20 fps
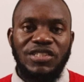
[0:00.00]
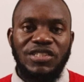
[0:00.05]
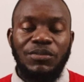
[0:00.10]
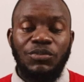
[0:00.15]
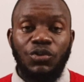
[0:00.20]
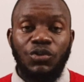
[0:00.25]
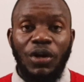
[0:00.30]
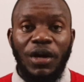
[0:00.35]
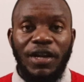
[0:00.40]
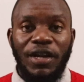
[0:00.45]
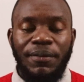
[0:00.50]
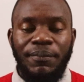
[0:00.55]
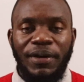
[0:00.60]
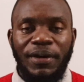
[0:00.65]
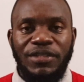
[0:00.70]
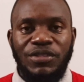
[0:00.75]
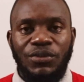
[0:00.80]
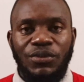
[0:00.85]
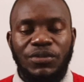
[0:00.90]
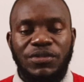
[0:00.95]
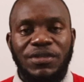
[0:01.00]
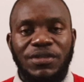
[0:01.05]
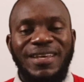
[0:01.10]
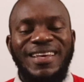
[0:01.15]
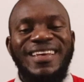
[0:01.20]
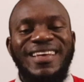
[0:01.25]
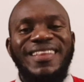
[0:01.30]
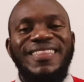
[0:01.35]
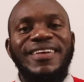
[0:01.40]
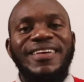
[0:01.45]
the gym to add muscles,
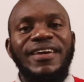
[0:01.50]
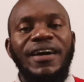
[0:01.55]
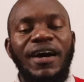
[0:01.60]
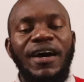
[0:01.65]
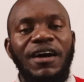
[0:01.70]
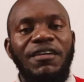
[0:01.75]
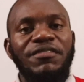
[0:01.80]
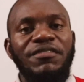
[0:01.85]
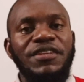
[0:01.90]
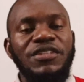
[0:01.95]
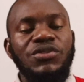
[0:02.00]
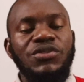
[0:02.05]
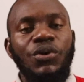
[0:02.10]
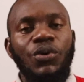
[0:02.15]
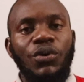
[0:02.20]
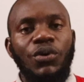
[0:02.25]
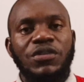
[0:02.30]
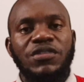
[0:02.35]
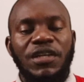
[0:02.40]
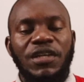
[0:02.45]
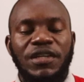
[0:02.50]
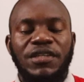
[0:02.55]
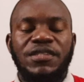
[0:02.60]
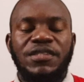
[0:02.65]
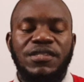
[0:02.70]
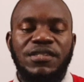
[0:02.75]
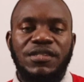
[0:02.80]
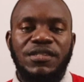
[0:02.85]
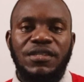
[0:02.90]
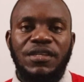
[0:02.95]
they have these
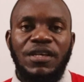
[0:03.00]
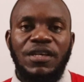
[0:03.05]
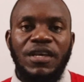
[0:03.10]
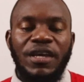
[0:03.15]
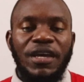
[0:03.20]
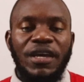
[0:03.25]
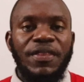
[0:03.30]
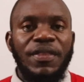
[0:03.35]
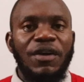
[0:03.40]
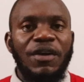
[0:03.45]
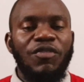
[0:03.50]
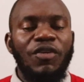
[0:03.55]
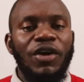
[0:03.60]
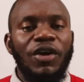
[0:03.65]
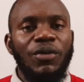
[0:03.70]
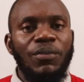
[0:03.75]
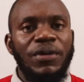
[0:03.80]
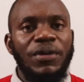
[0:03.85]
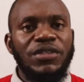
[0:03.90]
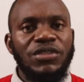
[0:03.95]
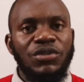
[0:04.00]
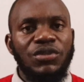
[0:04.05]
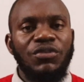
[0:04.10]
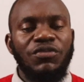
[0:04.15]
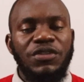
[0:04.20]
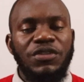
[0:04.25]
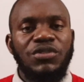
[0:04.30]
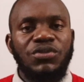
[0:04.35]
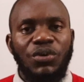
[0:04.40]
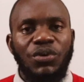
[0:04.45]
oxalates and therefore accumulation
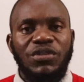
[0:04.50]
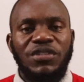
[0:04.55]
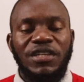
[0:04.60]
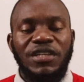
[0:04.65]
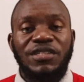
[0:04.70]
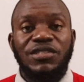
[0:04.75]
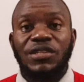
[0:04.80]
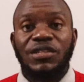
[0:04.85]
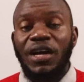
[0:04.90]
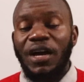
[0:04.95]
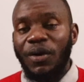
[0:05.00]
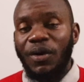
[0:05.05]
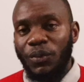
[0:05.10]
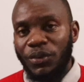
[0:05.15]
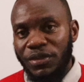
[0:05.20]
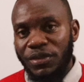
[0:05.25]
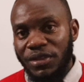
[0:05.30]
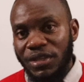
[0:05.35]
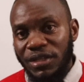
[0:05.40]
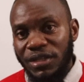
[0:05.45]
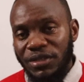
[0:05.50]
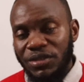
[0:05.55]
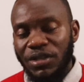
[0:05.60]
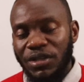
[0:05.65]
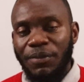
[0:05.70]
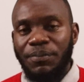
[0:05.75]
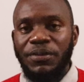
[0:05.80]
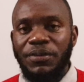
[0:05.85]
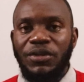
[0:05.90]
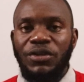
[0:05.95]
of these oxalates within
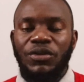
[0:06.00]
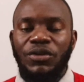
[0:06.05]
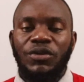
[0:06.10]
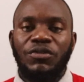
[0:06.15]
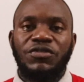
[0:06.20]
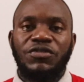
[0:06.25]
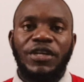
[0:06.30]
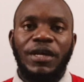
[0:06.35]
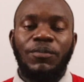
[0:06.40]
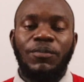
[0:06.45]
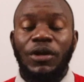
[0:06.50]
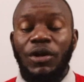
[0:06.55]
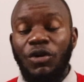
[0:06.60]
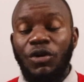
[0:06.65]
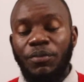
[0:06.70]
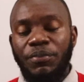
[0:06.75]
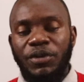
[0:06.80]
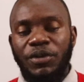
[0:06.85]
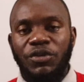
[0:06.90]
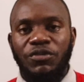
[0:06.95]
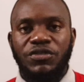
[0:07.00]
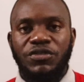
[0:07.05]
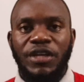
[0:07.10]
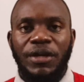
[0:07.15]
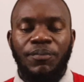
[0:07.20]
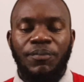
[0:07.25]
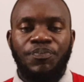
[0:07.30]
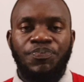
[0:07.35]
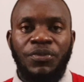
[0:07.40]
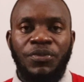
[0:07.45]
a period of time, a long period of
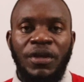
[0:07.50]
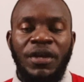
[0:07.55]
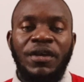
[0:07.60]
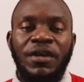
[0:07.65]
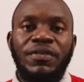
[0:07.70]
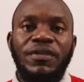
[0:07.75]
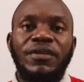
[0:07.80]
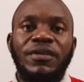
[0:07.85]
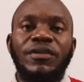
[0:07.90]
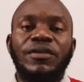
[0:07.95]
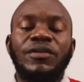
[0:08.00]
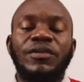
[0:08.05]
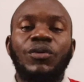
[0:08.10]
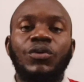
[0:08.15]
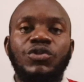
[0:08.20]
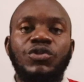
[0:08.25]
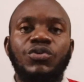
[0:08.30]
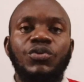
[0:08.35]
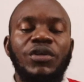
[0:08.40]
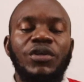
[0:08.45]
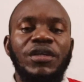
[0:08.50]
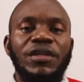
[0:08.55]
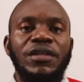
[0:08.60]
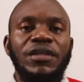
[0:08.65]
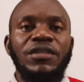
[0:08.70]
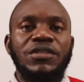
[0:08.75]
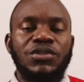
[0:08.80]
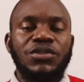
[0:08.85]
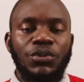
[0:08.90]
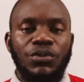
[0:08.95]
time, then it'll cause you
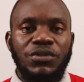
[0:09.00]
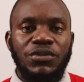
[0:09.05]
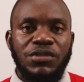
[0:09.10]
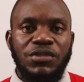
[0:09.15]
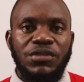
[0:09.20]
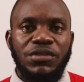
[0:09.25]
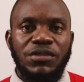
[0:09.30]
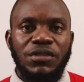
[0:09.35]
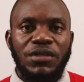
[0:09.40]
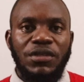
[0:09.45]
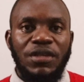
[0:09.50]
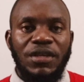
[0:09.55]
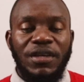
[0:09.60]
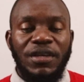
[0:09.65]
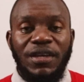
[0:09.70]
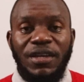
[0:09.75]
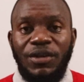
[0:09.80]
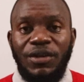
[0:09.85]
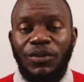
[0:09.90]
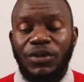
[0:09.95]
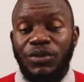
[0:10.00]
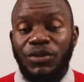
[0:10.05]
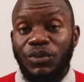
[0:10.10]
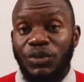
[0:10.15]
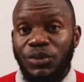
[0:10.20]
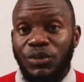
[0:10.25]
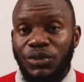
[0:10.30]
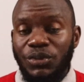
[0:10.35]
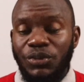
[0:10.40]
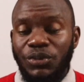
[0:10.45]
kidney stones. And what
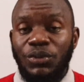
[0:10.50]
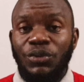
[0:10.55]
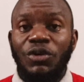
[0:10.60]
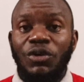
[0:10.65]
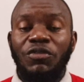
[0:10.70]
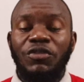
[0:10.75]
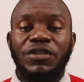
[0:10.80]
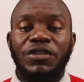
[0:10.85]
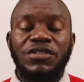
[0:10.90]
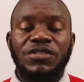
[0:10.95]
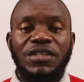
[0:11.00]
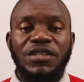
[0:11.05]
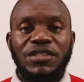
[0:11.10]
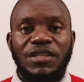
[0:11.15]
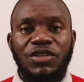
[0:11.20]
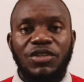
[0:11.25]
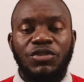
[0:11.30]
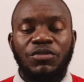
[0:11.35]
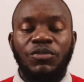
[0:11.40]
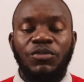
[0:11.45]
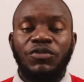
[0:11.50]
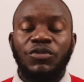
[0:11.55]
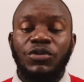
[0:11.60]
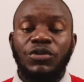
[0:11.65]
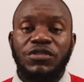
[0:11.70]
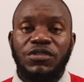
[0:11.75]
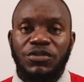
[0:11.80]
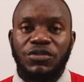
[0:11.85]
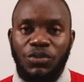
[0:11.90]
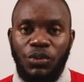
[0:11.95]
will you do? You'll go for the surgery to remove
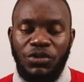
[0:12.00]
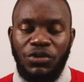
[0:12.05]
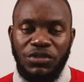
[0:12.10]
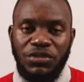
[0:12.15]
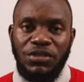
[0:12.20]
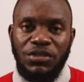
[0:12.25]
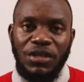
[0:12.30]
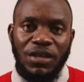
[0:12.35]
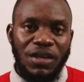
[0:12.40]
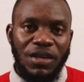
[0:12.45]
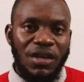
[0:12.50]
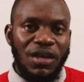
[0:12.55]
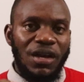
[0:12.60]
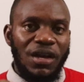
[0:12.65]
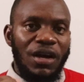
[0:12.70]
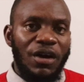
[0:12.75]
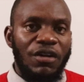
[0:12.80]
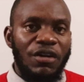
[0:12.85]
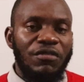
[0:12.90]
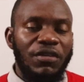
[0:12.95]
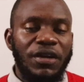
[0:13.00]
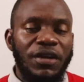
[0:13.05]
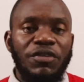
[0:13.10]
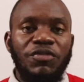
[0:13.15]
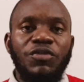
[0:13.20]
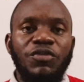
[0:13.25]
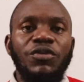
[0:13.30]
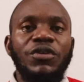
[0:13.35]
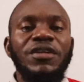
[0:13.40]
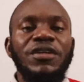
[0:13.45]
those stones. However,
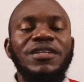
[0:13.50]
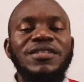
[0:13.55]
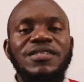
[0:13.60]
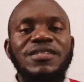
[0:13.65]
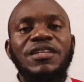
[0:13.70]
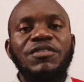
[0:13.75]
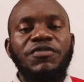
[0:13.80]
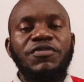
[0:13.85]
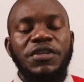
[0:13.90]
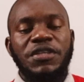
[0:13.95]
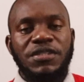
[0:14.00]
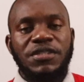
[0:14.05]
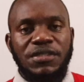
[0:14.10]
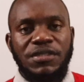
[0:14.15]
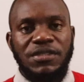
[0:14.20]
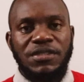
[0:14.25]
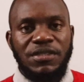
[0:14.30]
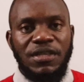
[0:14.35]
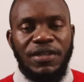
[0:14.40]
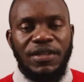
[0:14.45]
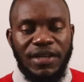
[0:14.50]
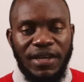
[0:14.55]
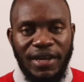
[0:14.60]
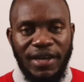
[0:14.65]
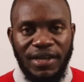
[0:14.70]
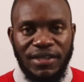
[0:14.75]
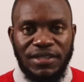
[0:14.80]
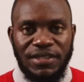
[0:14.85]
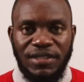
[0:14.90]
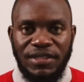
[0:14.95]
if you easily fix the
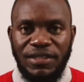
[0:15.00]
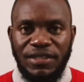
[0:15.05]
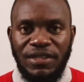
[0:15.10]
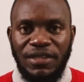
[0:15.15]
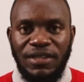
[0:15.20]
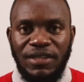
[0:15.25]
diet,